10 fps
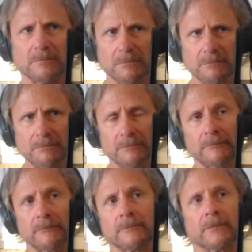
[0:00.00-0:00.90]

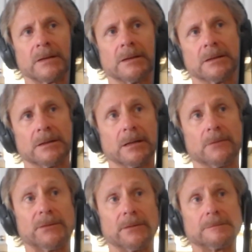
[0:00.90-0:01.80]
Nothing is said.